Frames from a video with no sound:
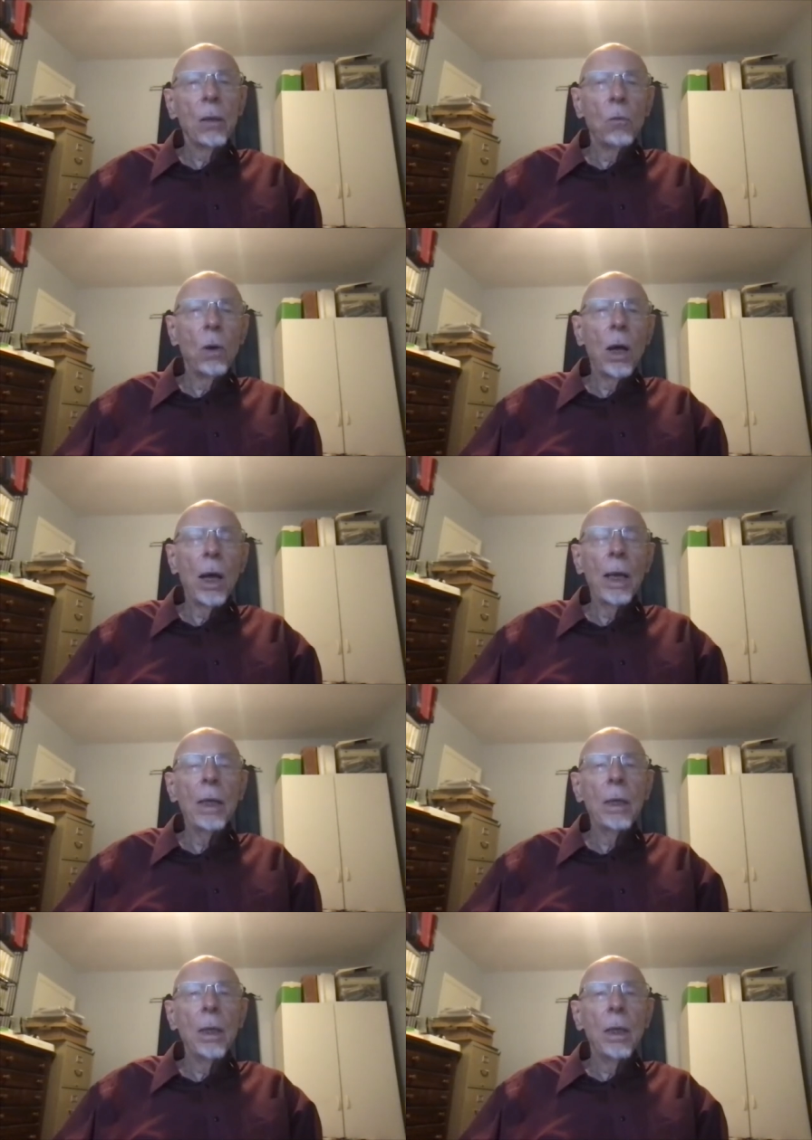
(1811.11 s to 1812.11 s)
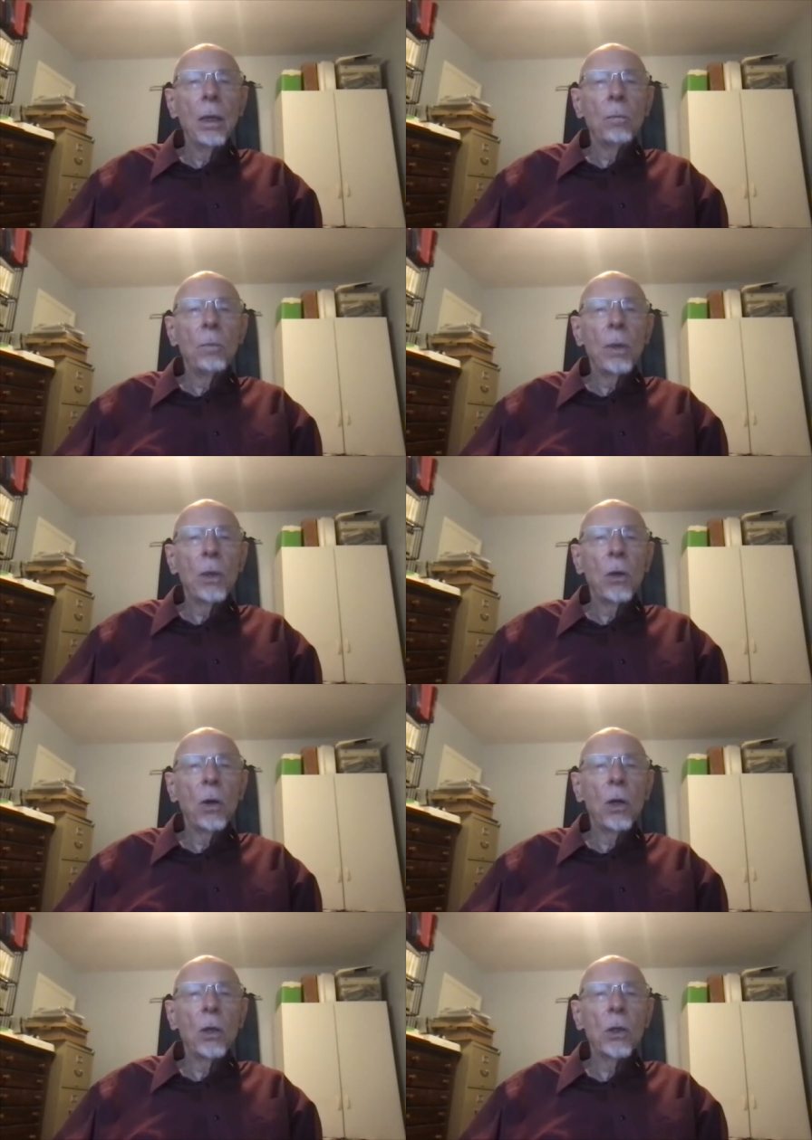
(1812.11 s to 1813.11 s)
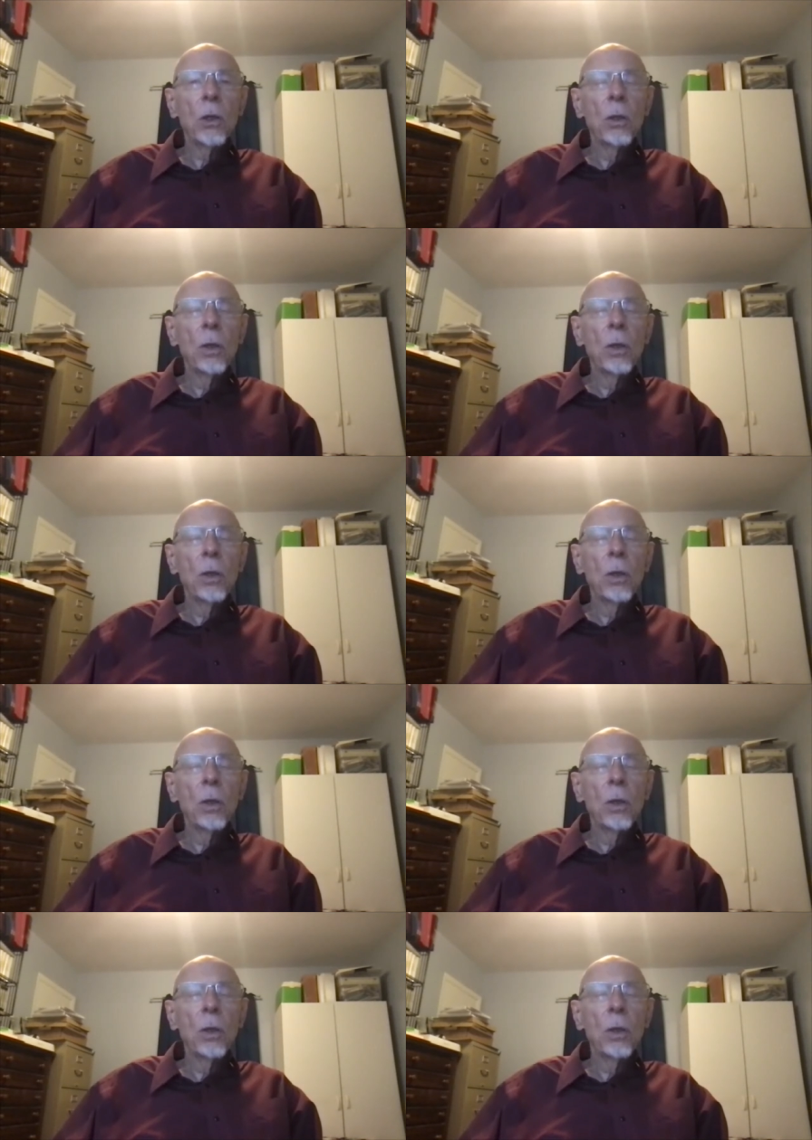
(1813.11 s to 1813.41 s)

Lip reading: Why? Because